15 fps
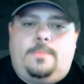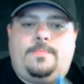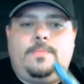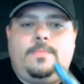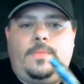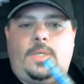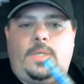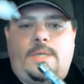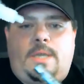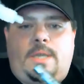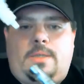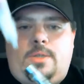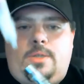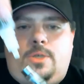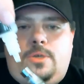you take
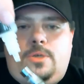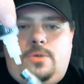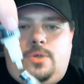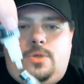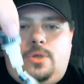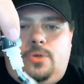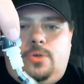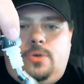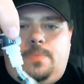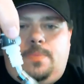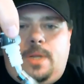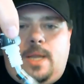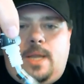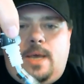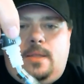the juice, you drip
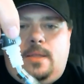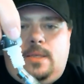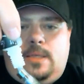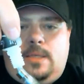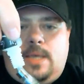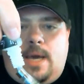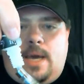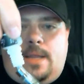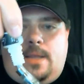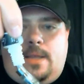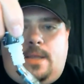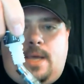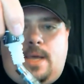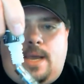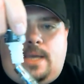it down the side of the
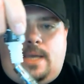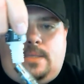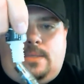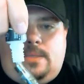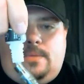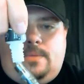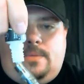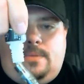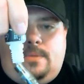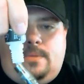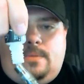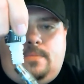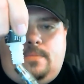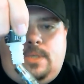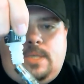glass,
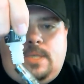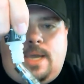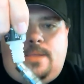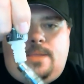beside the